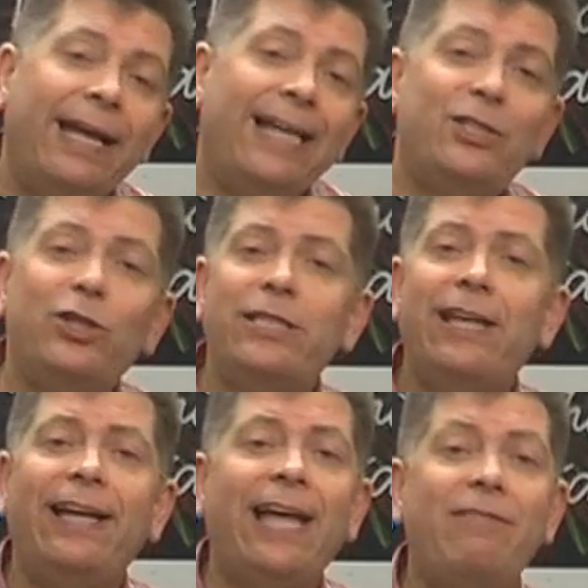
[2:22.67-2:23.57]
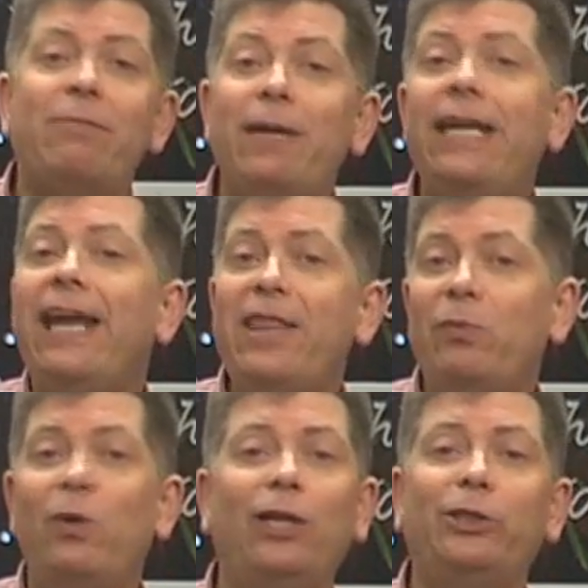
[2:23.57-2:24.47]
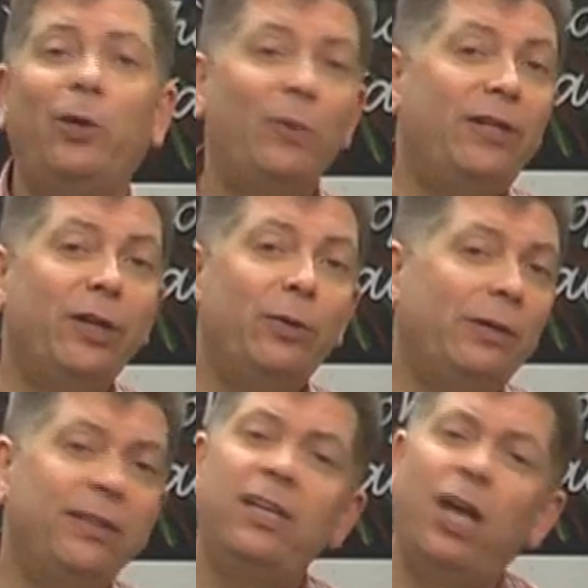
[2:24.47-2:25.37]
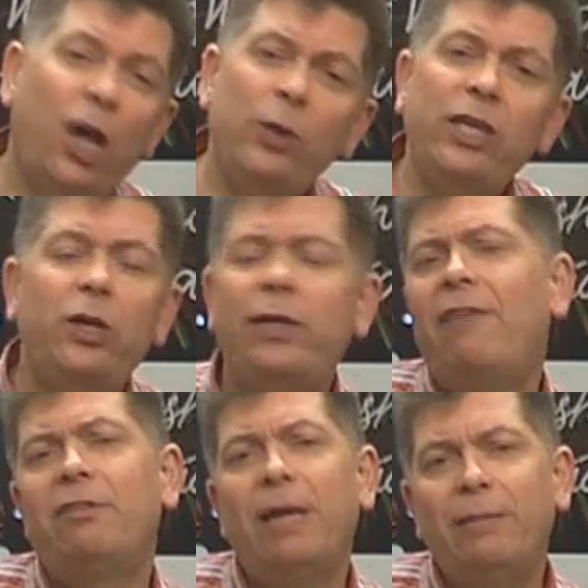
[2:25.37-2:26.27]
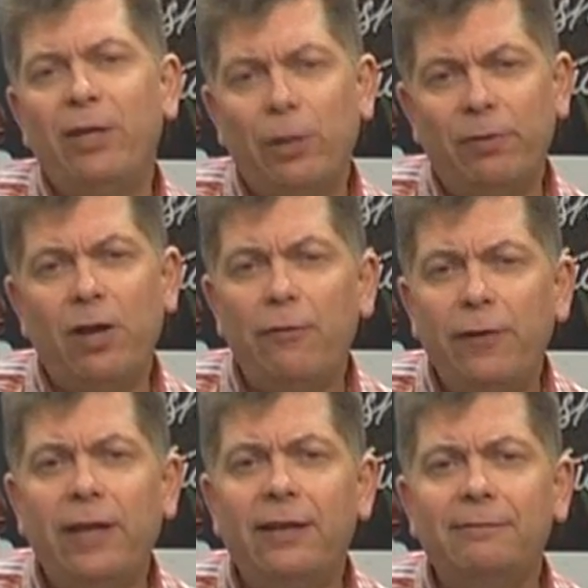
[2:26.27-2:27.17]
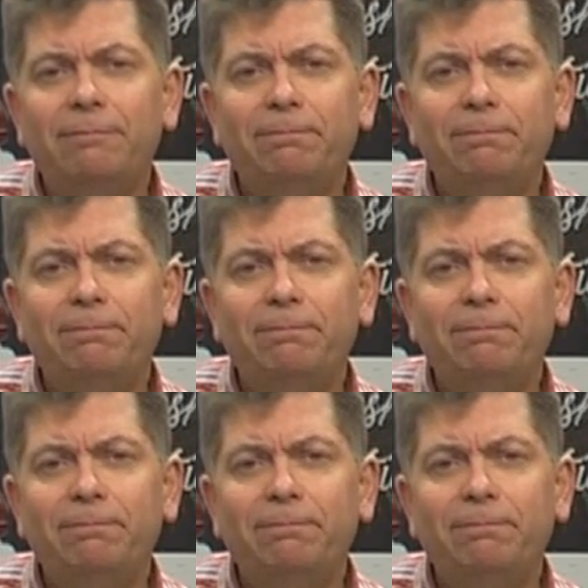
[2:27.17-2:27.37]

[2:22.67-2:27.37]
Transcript: It's just like having me in the workshop with you, only you don't have to make me a cup of coffee.